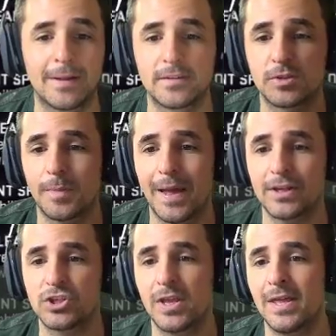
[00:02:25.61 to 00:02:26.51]

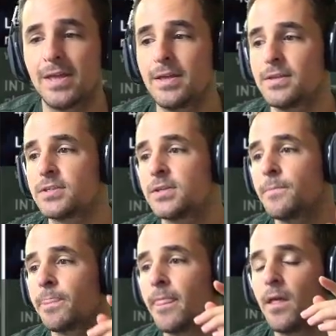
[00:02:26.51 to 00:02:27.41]
patch is
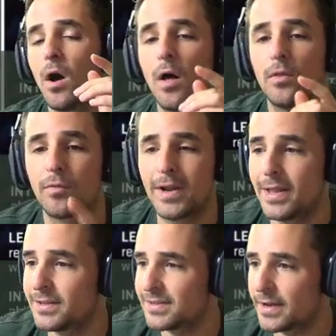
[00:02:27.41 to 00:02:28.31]
on the right
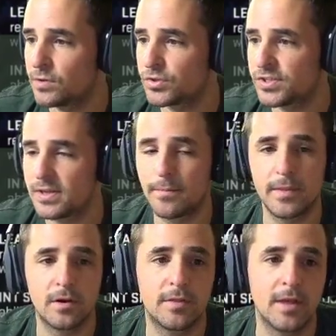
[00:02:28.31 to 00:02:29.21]
hand side, you see them
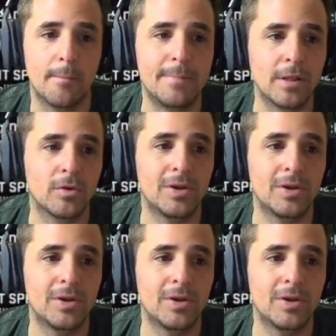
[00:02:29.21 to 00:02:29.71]
there, the ability